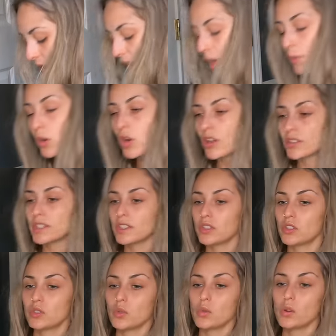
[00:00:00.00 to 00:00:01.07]
Came across this
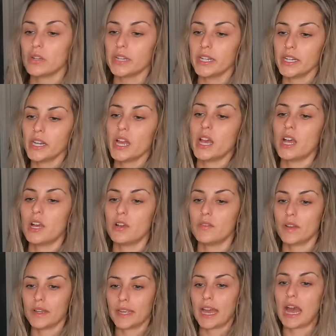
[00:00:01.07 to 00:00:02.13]
story of
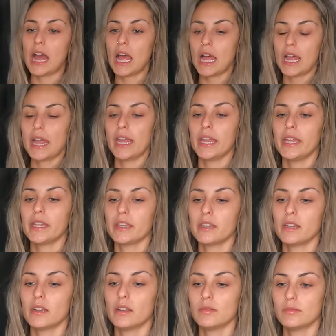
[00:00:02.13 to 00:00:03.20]
a guy
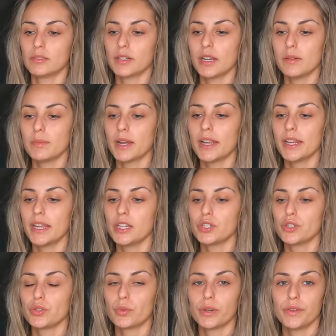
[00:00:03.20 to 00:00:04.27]
um, around my age
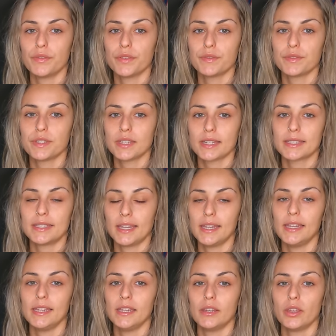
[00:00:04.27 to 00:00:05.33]
in
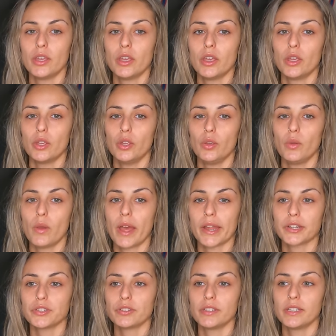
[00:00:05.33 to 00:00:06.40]
2016 who
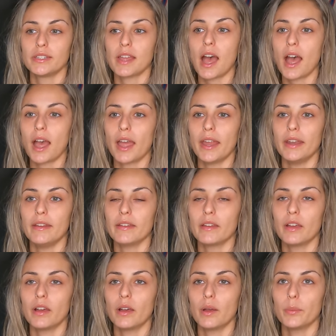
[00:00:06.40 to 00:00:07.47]
actually died
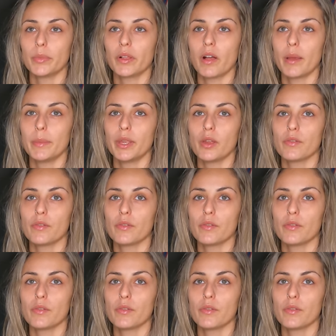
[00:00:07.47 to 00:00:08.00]
um, climbing